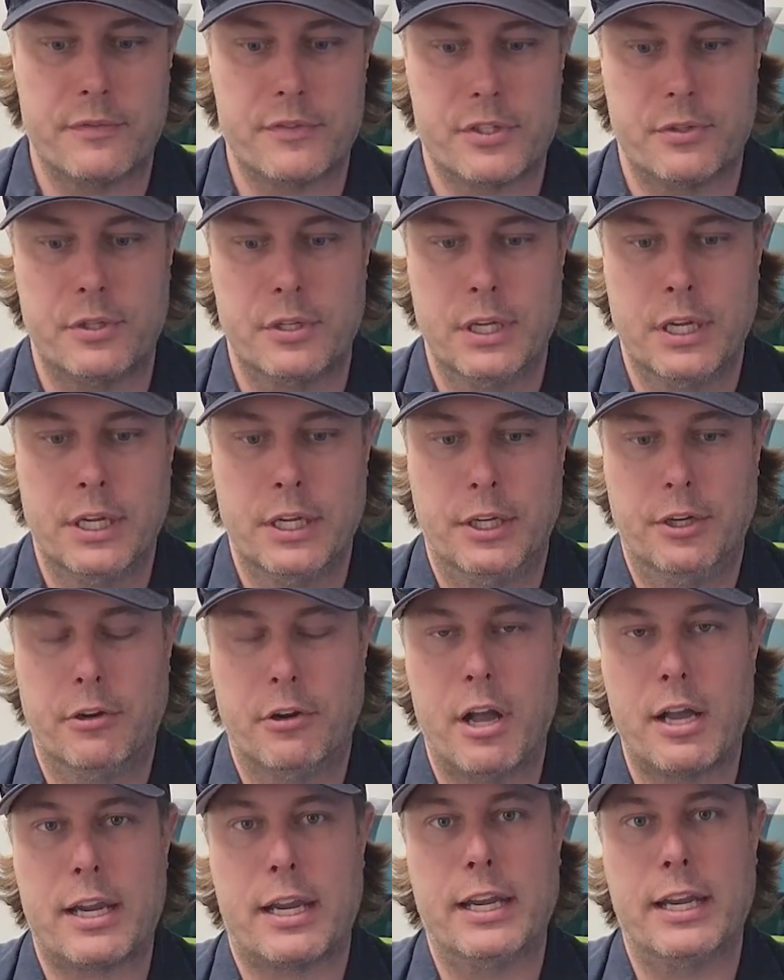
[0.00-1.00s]
So you're
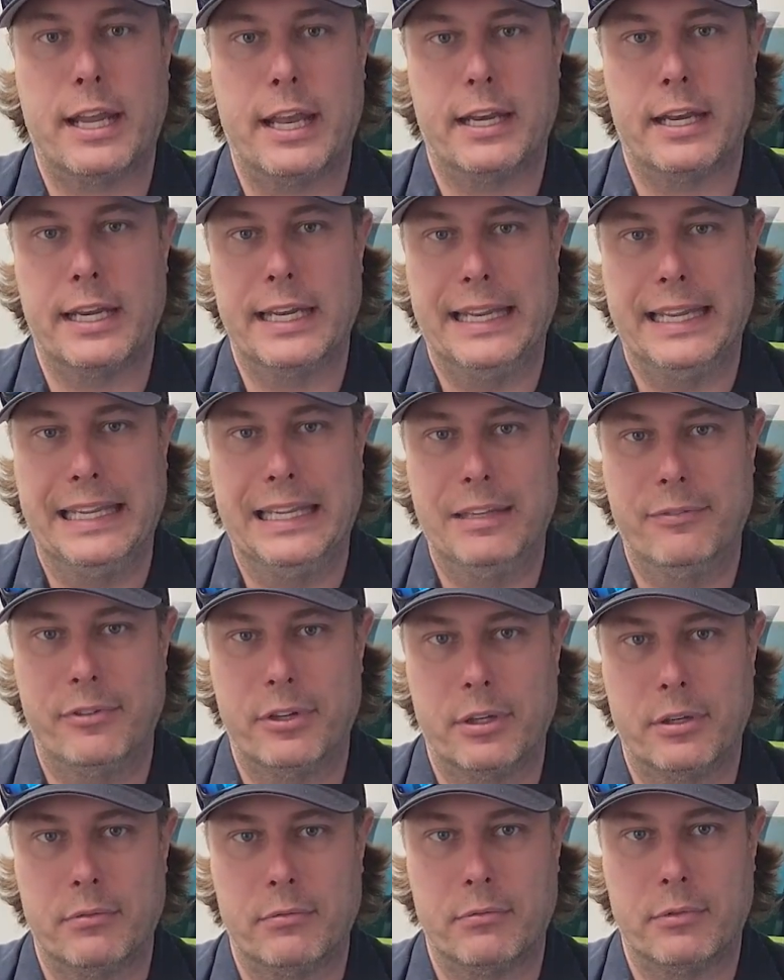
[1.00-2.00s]
not going to get an
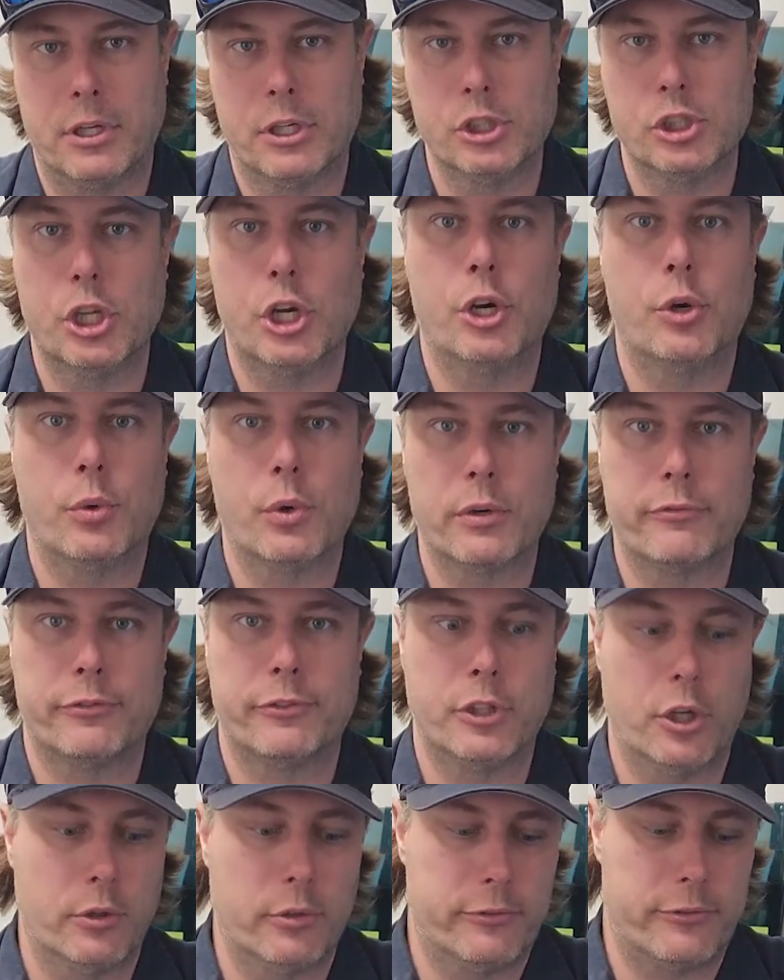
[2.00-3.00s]
even glow or
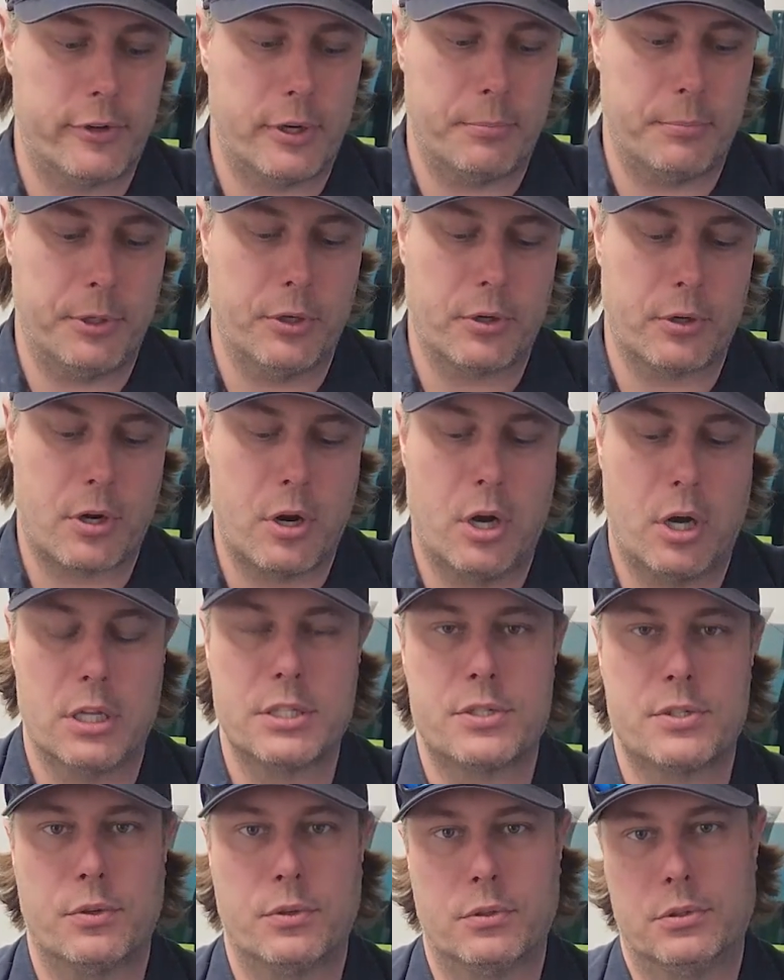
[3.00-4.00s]
flow from your
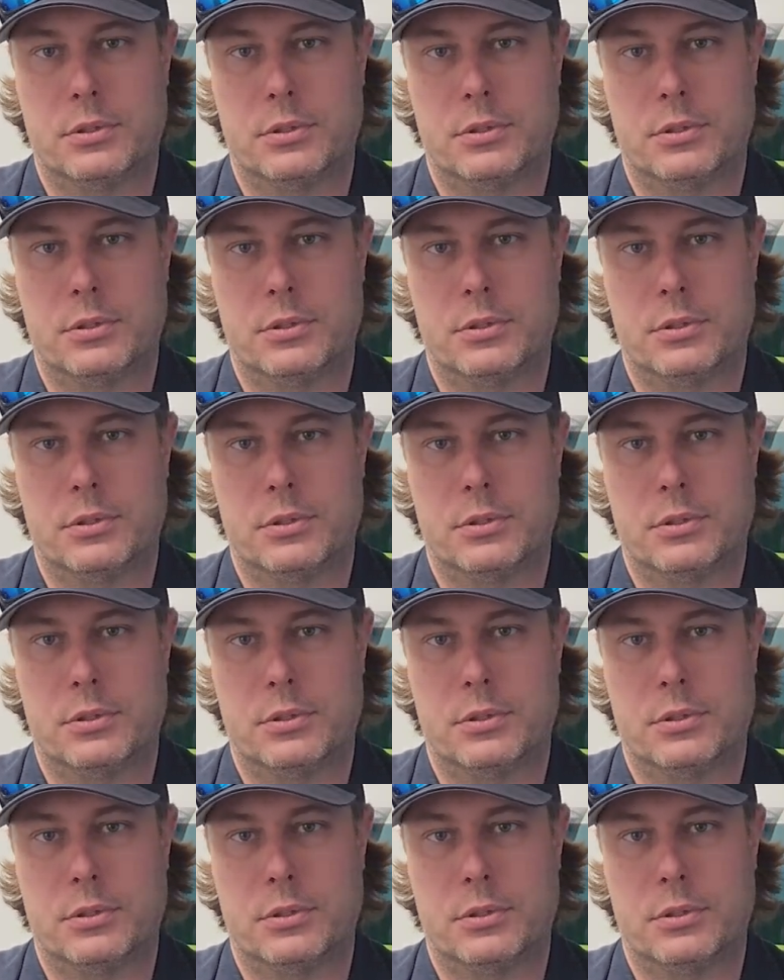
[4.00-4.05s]
console.